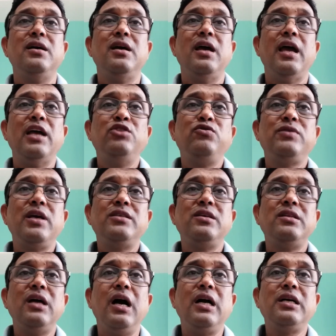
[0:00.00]

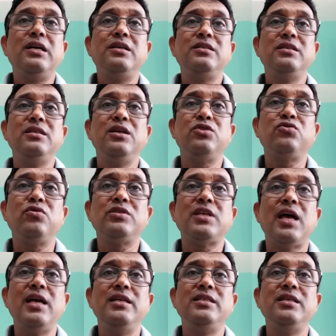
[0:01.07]
education occurs in a
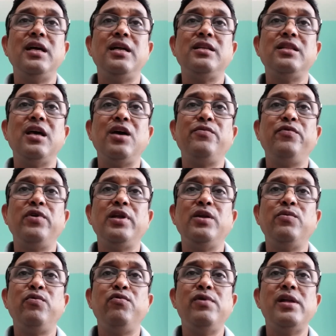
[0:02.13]
society and therefore
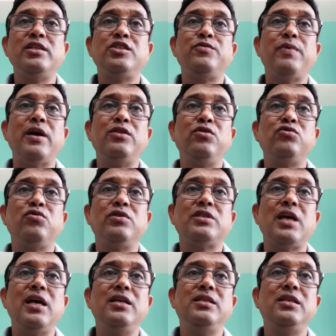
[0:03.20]
influenced by the
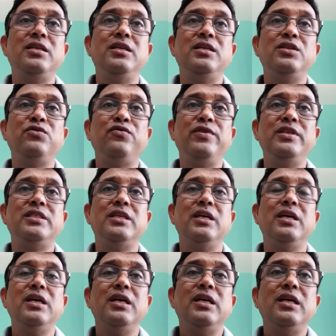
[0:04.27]
society in which
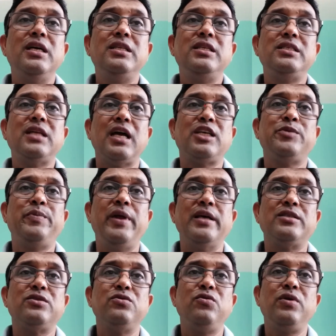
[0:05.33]
it takes
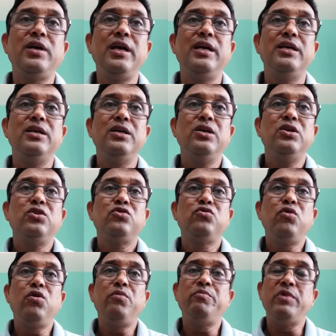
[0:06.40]
place. Okay,
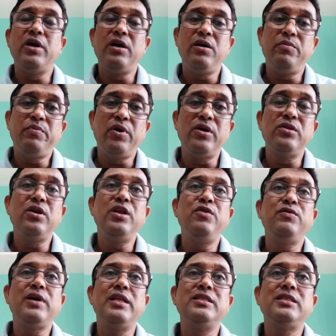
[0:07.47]
so further you
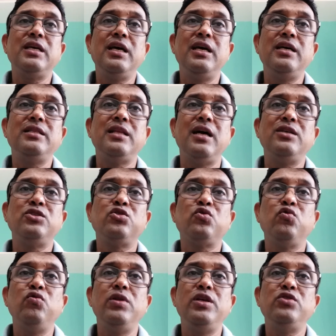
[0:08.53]
can say that
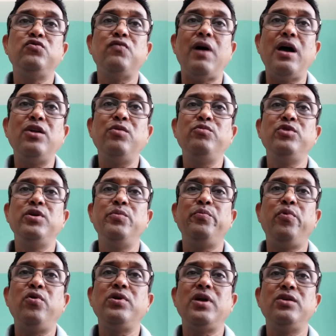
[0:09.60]
school is one of the
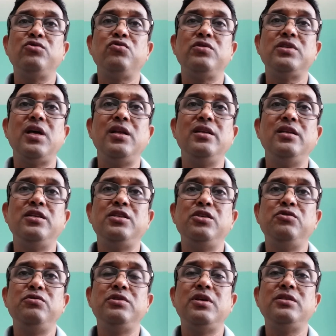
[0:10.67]
important social
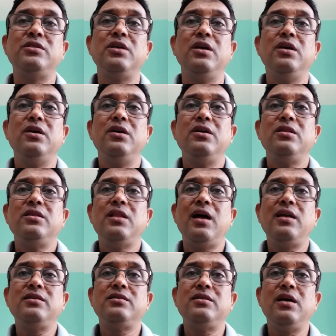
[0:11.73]
institutions
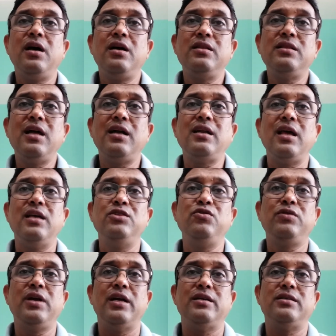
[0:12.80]
that
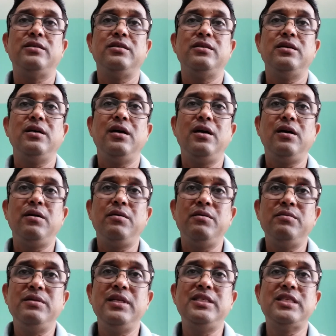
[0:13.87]
educate
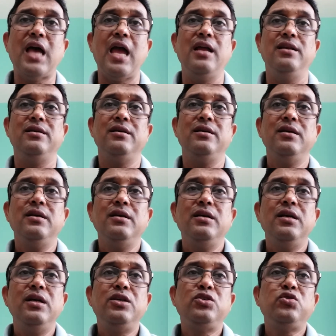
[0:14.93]
the child.
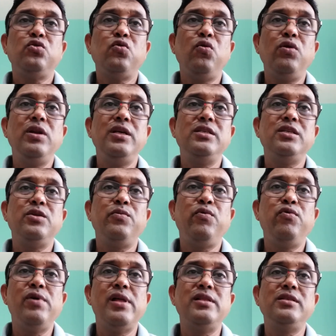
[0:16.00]
Its role is
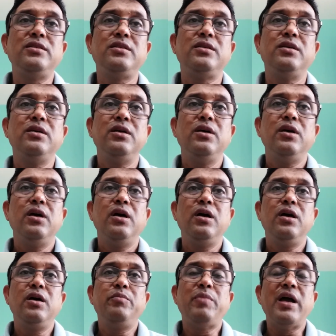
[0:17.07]
influenced
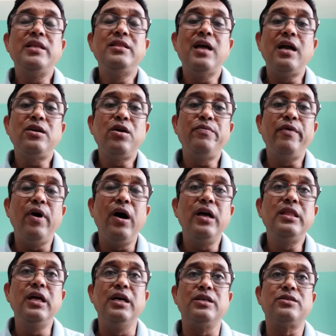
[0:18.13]
by that of
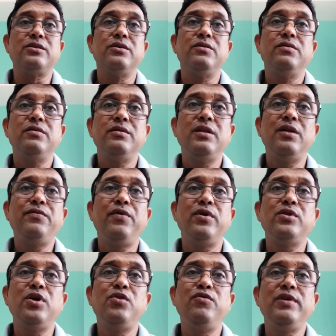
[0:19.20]
others. Then
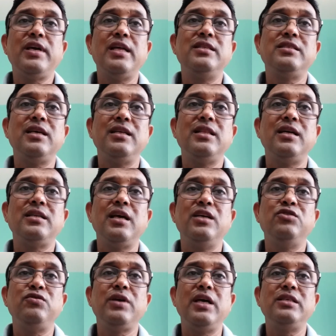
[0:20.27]
further we can say that
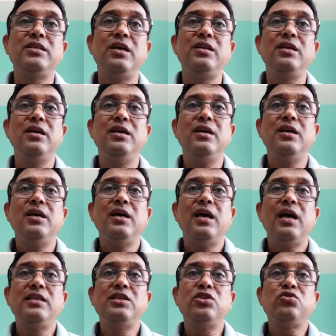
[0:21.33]
education
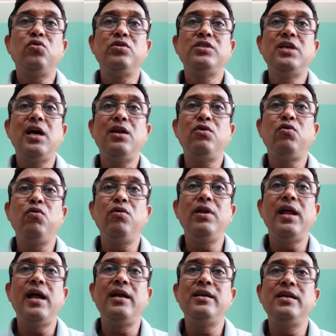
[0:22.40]
has a social role
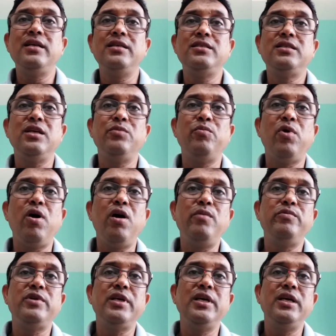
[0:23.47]
and is
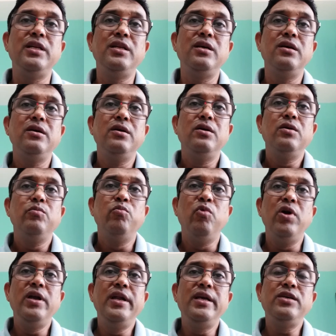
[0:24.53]
involved in
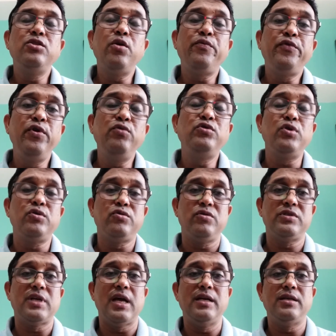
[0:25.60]
molding the future
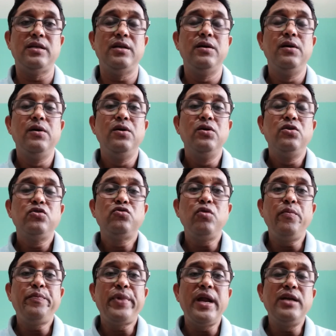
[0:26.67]
society.
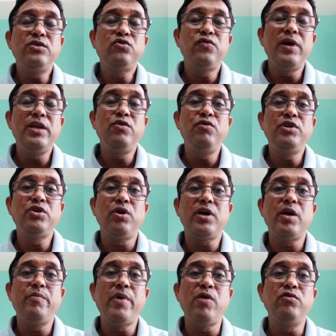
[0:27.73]
So friends, when we talk
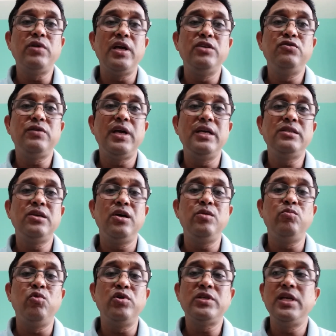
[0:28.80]
about
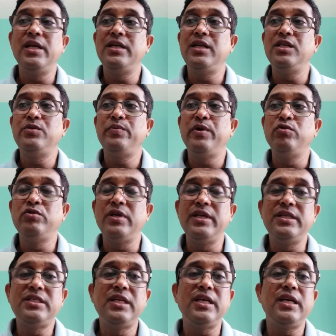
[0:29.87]
education, mostly it is
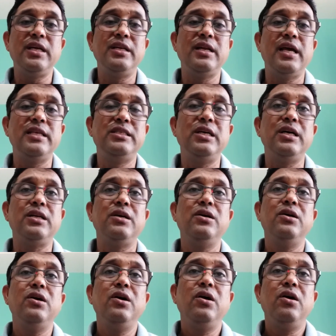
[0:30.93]
futuristic in nature.
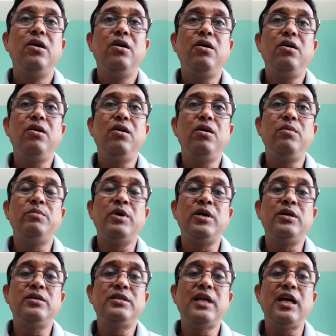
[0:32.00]

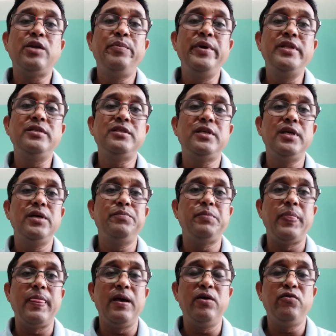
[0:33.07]
That means
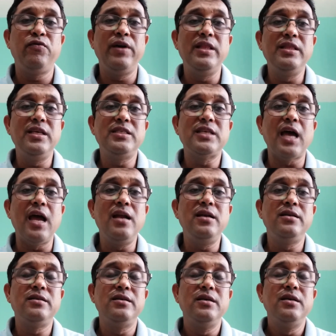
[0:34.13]
when the
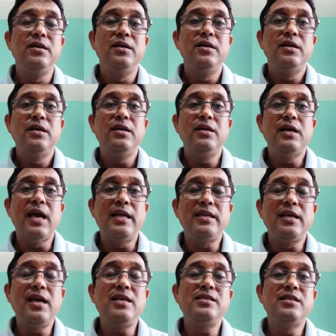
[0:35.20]
child
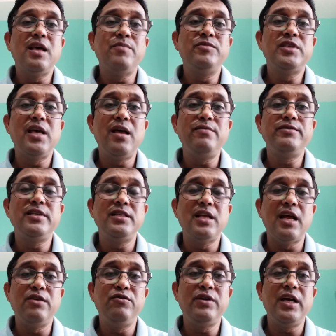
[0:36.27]
engage themselves in
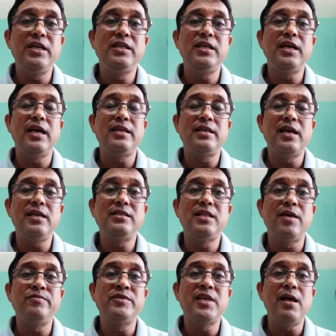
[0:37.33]
educating, engage
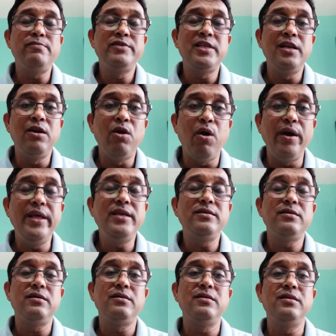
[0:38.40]
themselves in learning
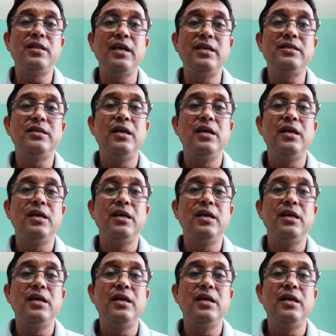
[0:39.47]
certain things,